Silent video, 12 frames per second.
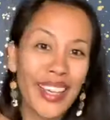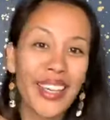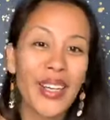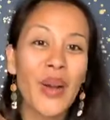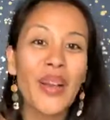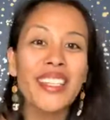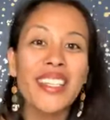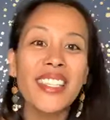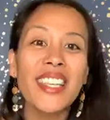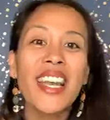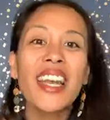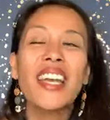You know, it's just,
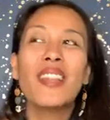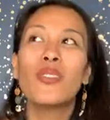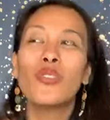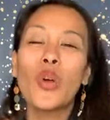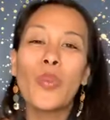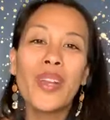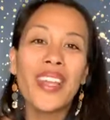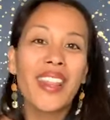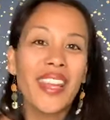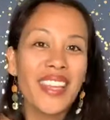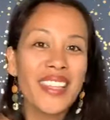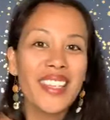there's so many
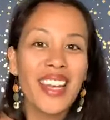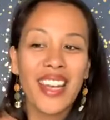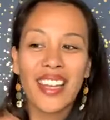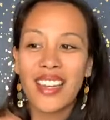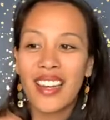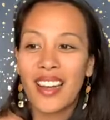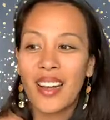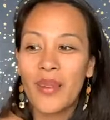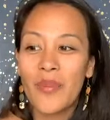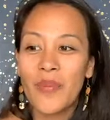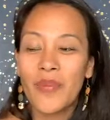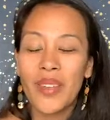things that
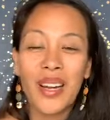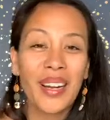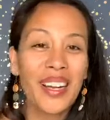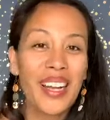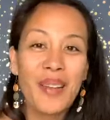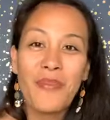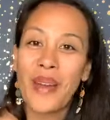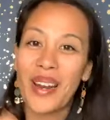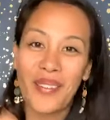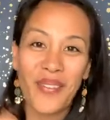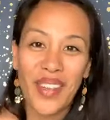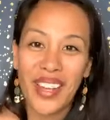are going to
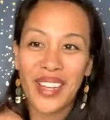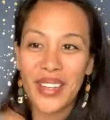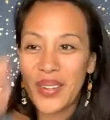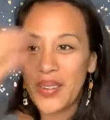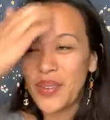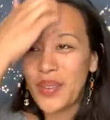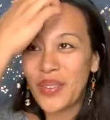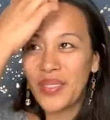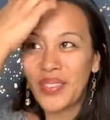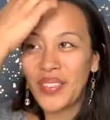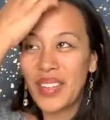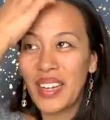benefit you
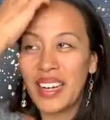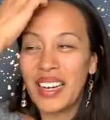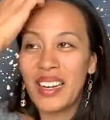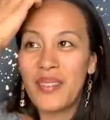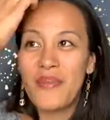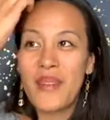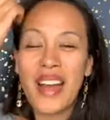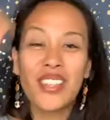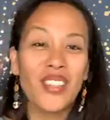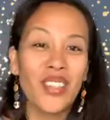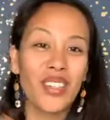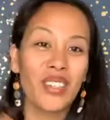as
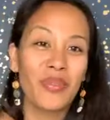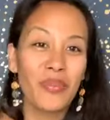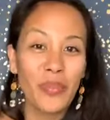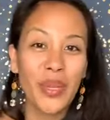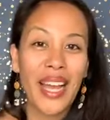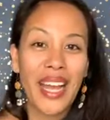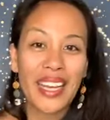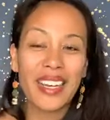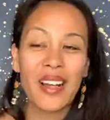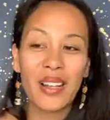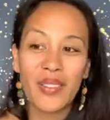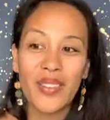you're planning
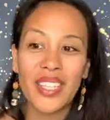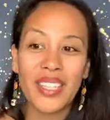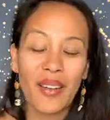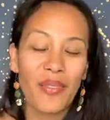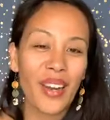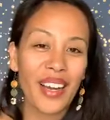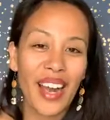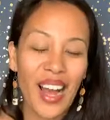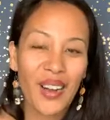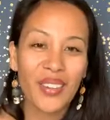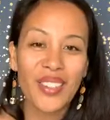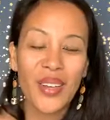all of this stuff right
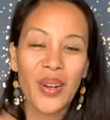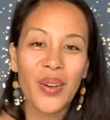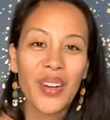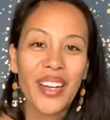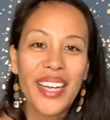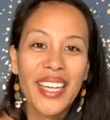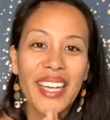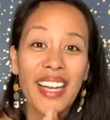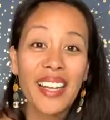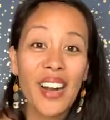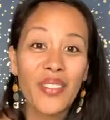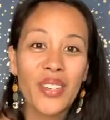now. So get
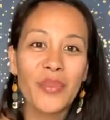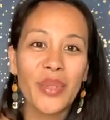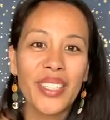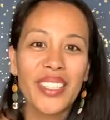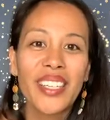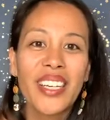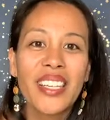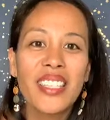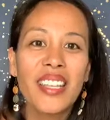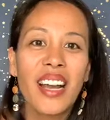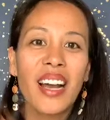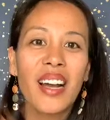comfortable.
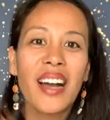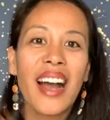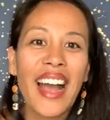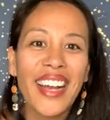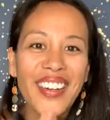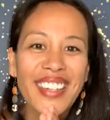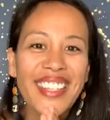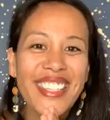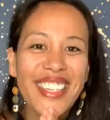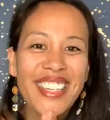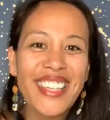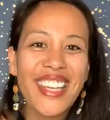Hi,
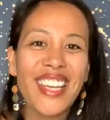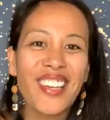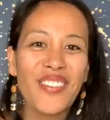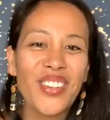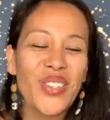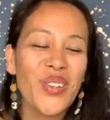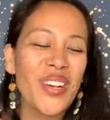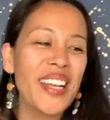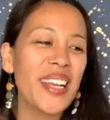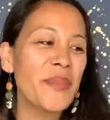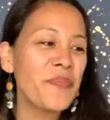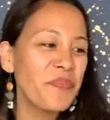Christine. Thank you for
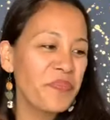joining.